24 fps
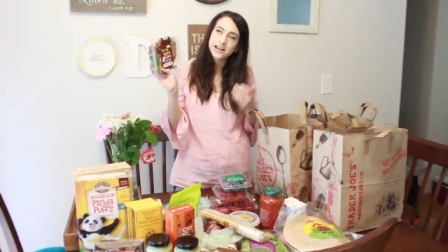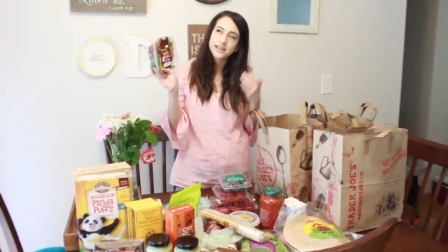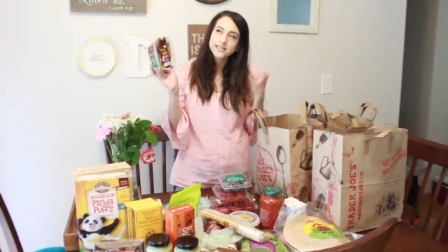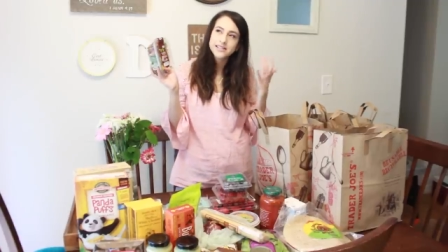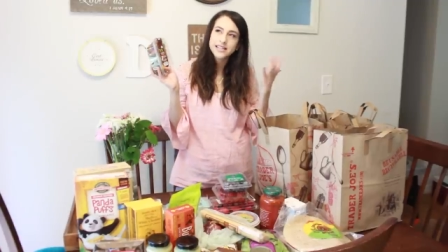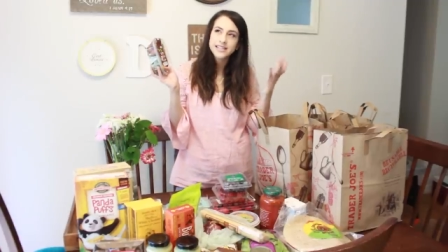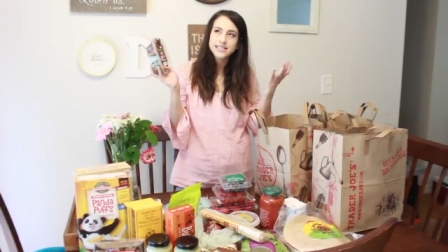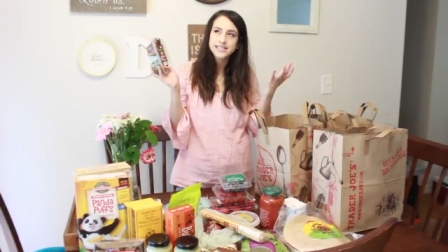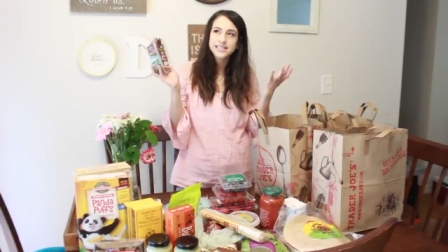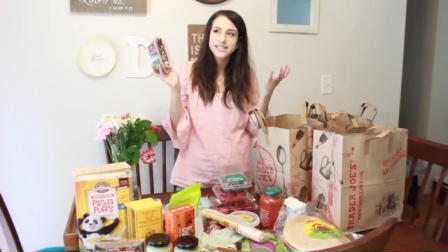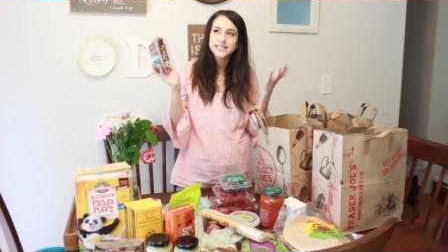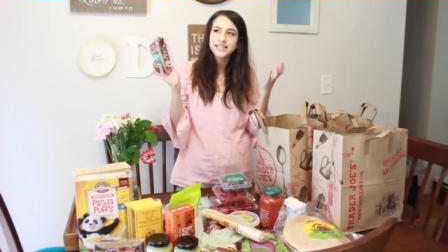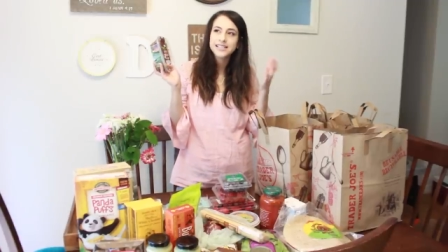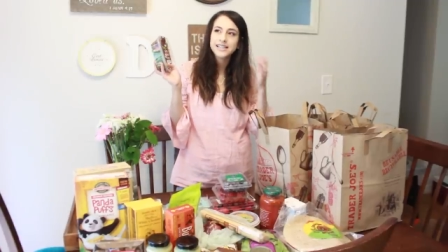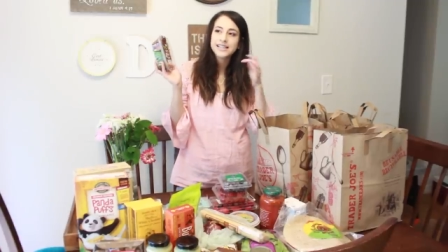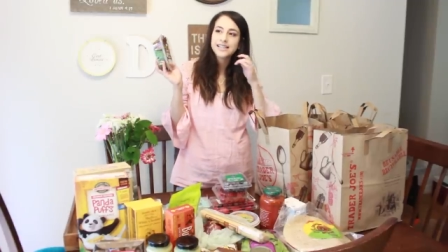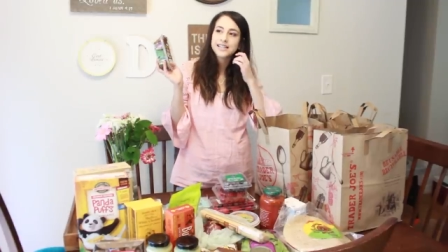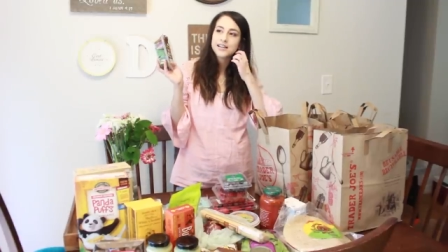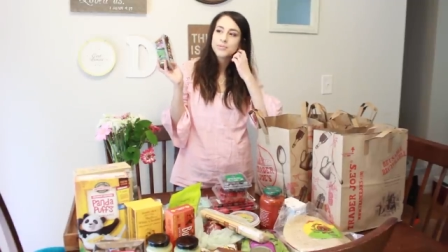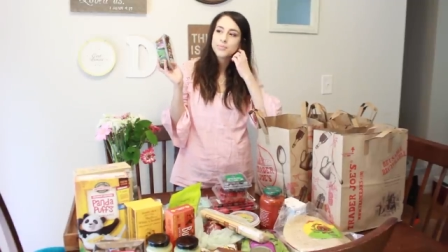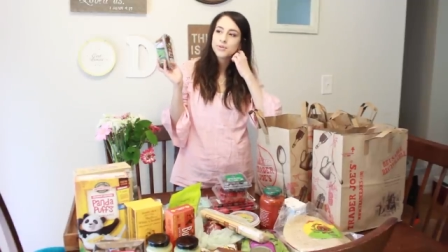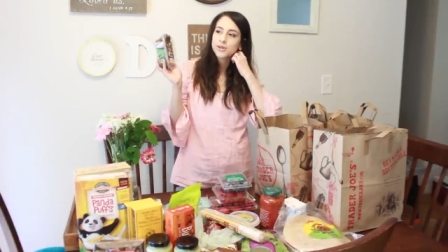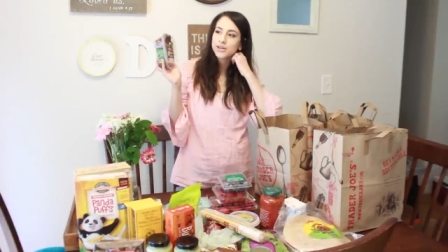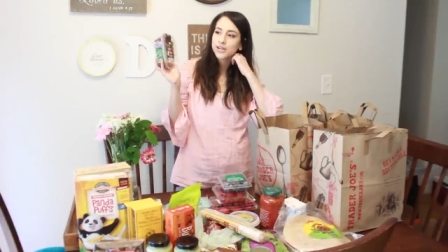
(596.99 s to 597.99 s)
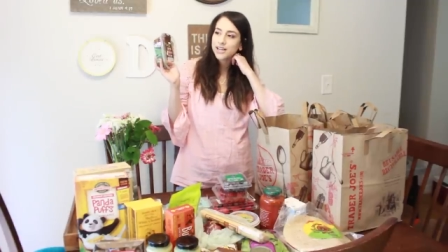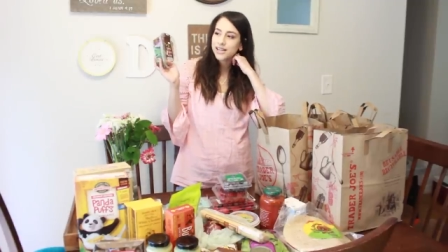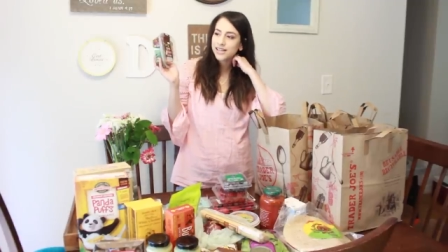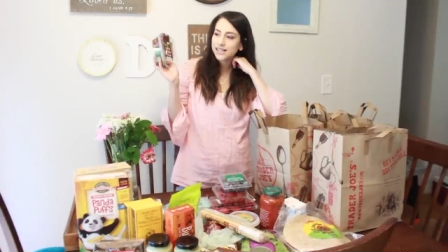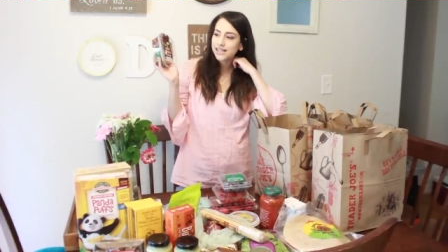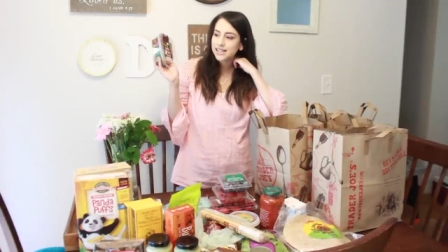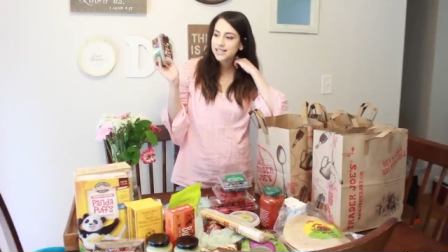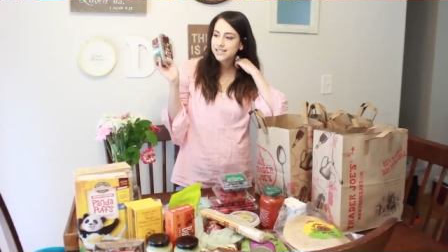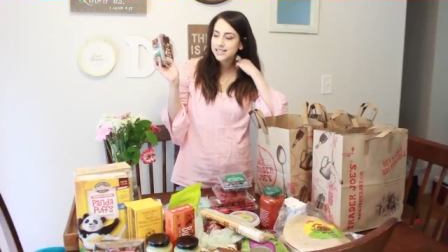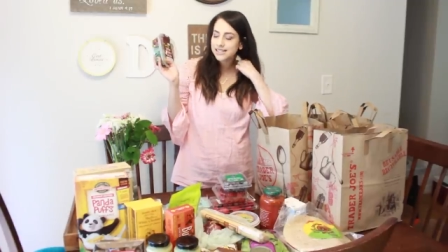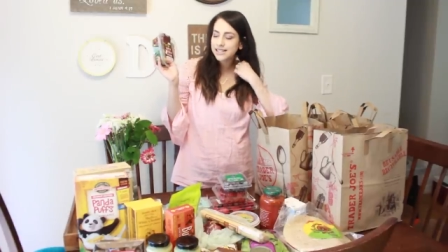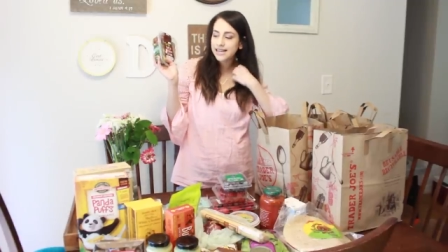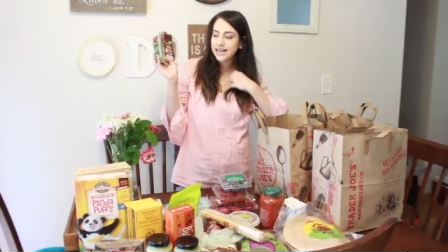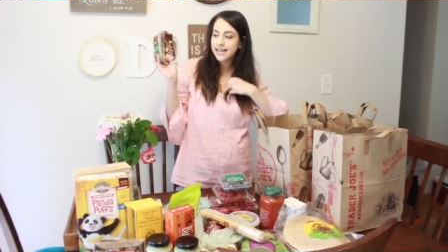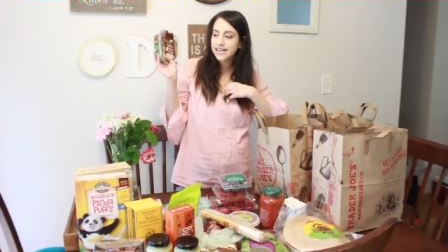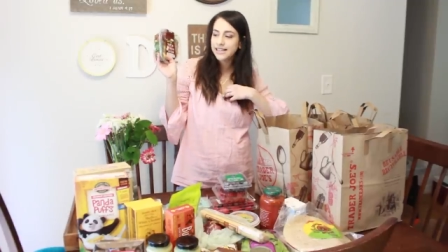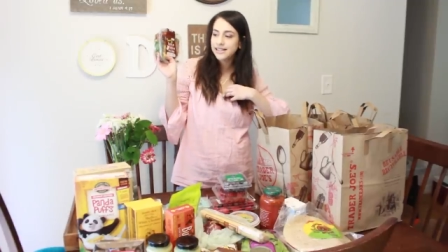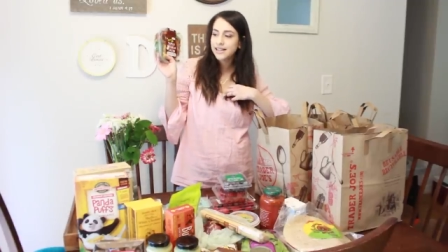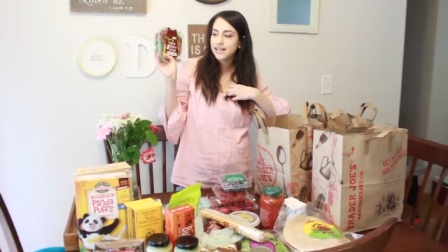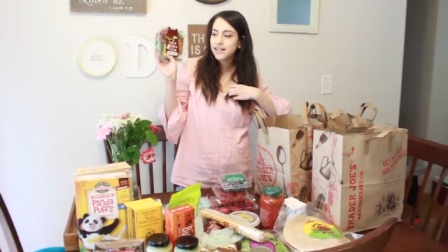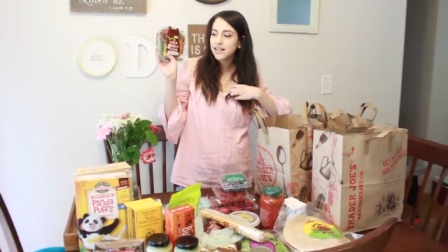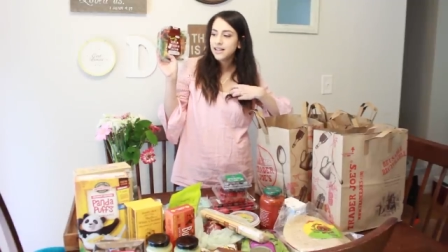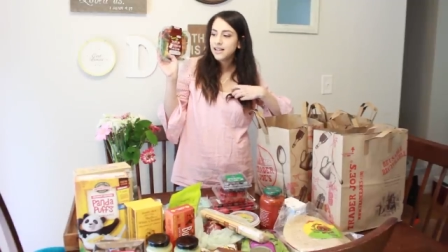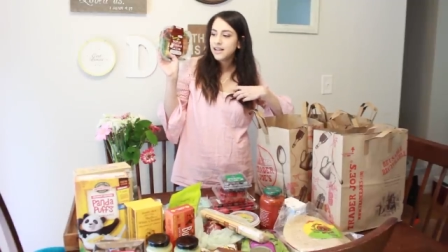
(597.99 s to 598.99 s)
because I didn't end up cooking last
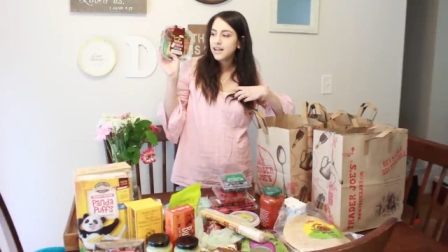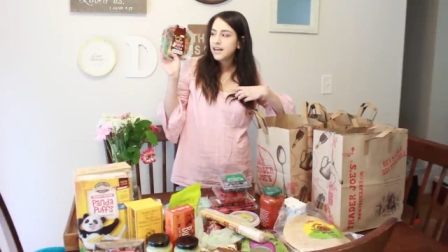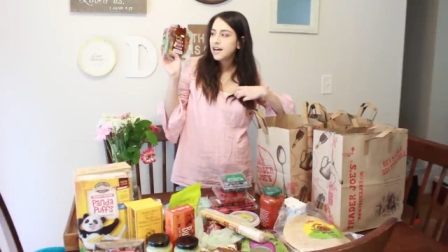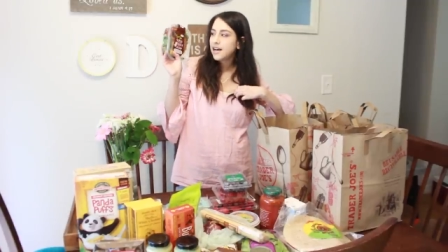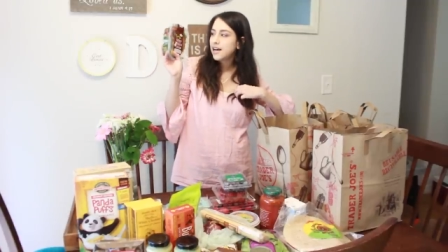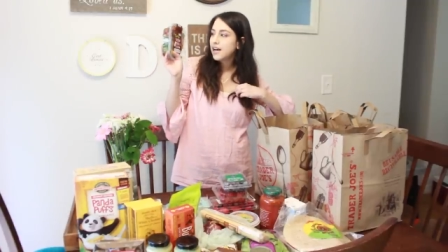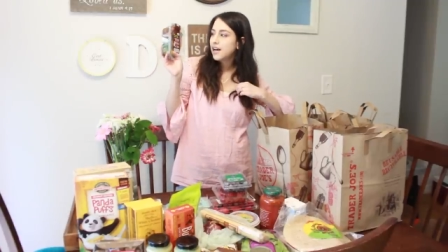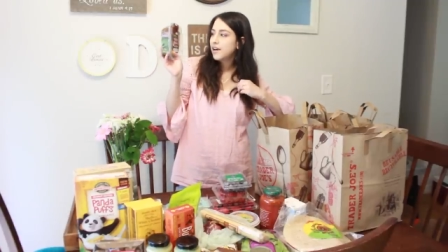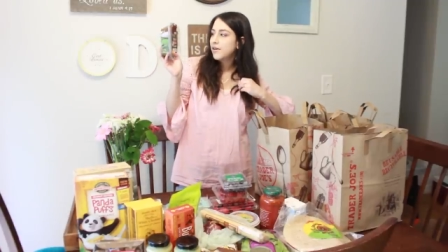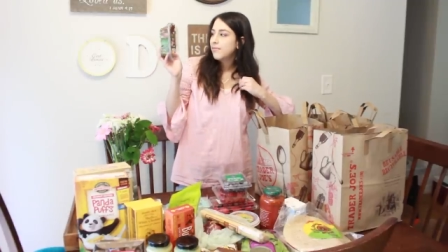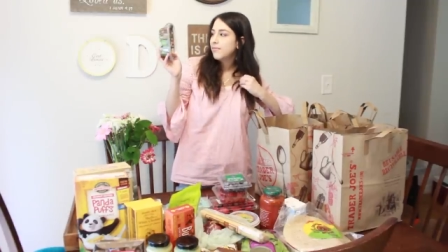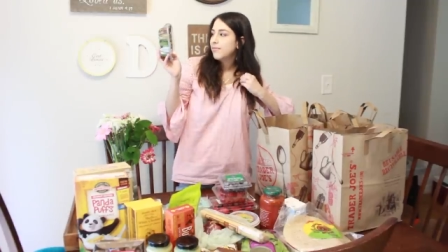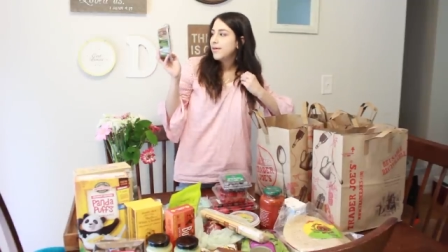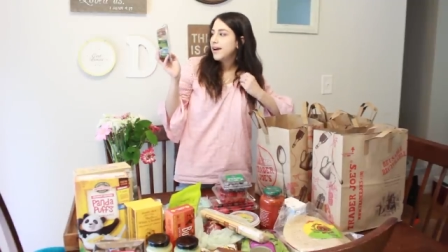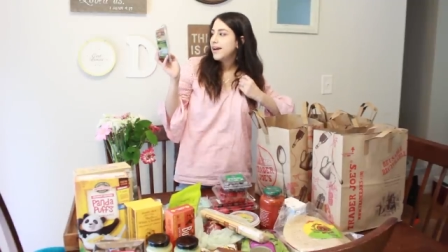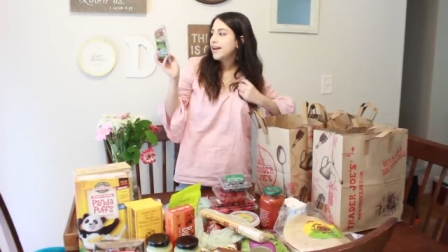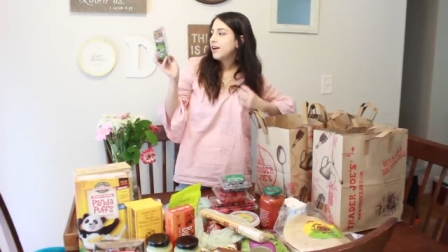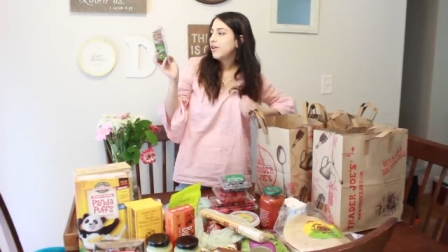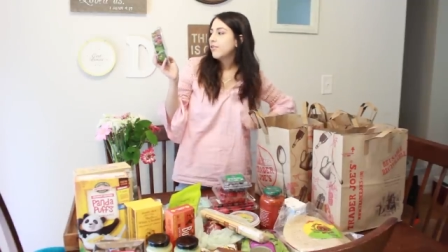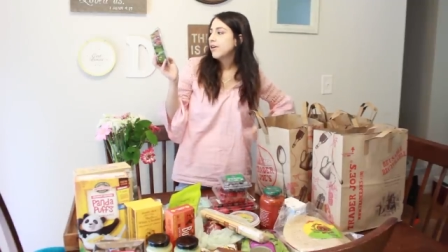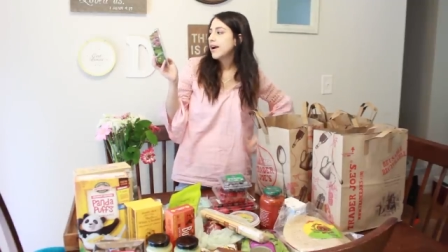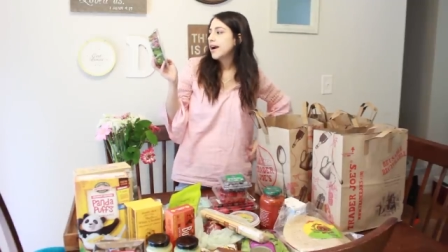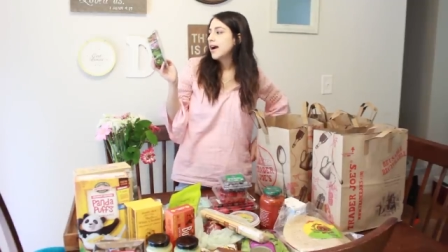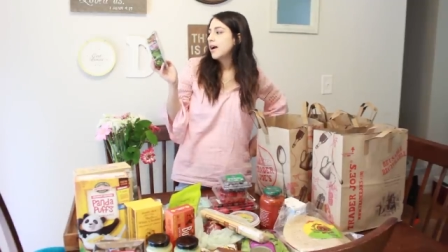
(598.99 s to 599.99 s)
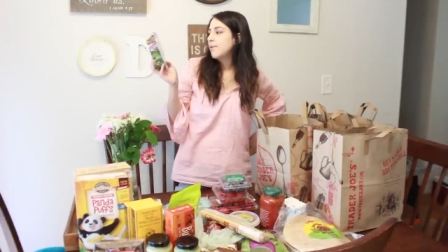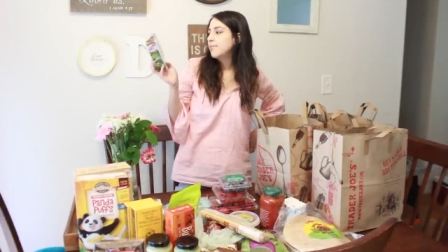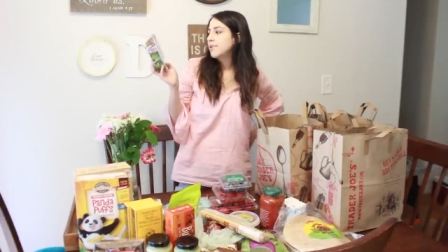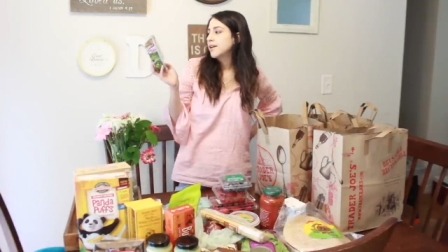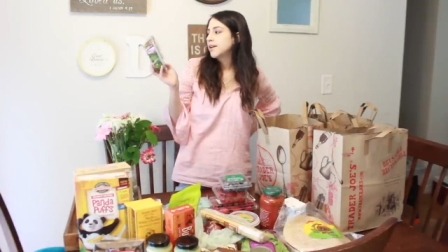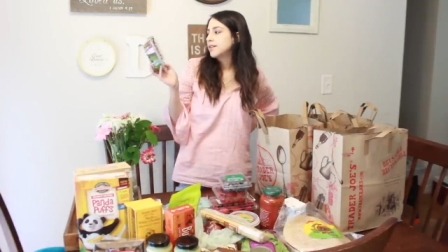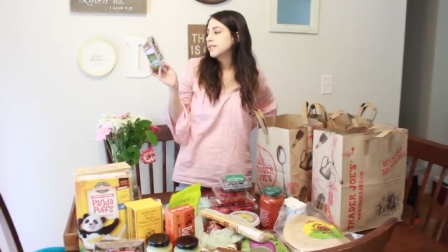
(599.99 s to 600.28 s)
night, um, I grabbed